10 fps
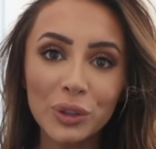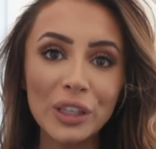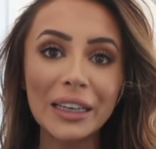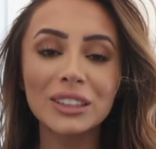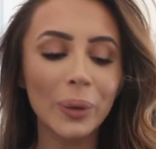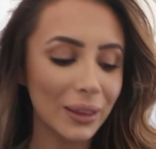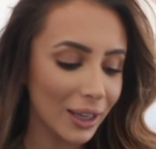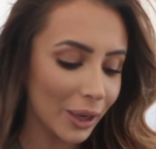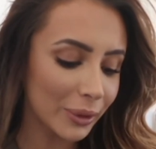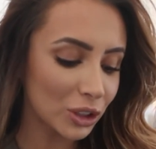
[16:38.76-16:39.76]
Boutique, so I
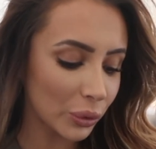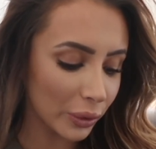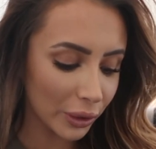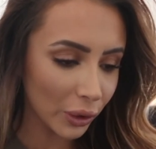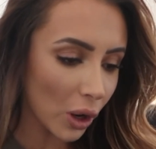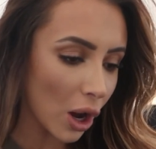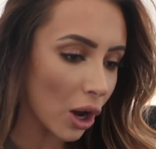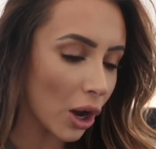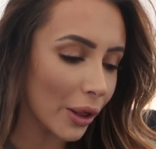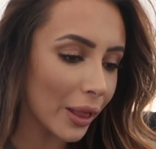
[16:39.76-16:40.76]
thought I would do a little
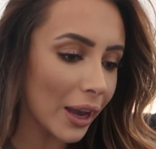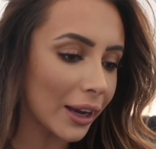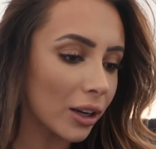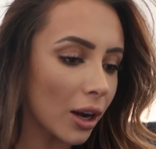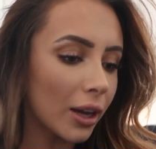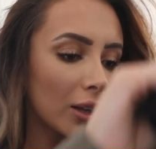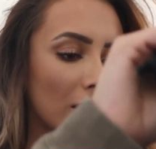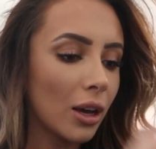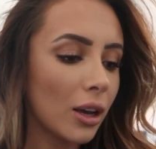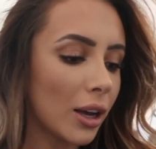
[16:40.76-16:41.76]
haul. I
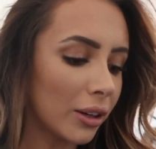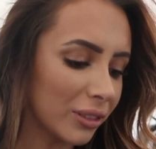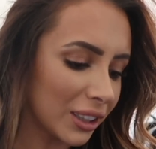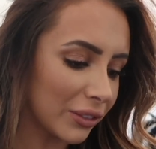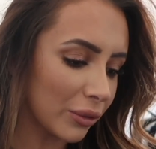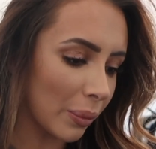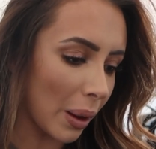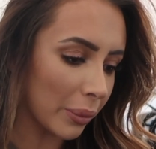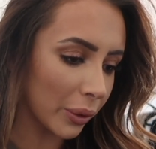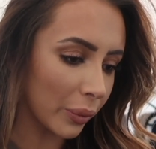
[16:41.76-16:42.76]
don't really even
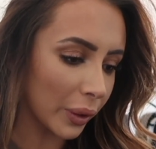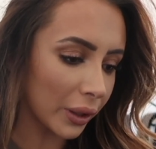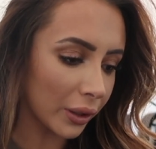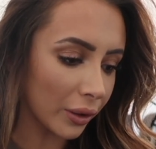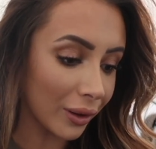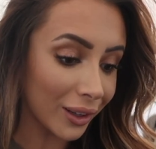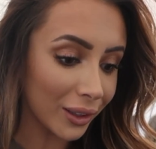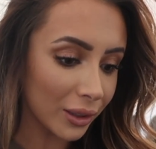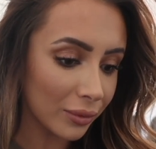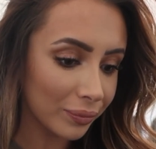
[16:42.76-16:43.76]
remember what I
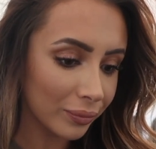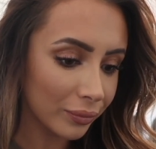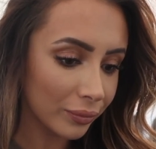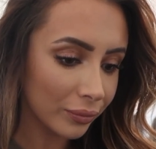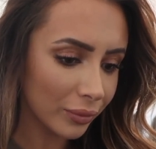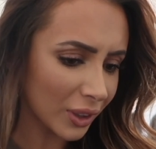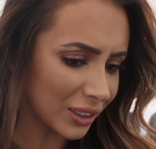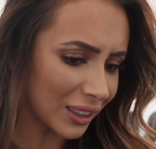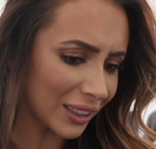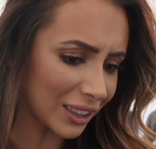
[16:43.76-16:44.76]
got.
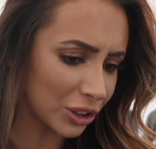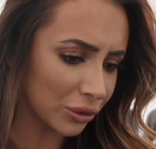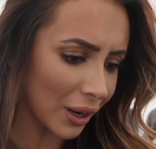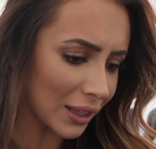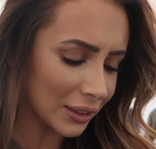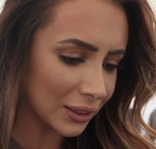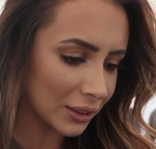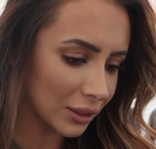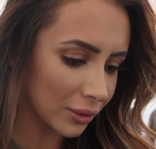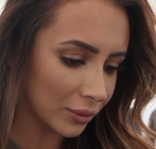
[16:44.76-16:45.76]
Did I get a dress?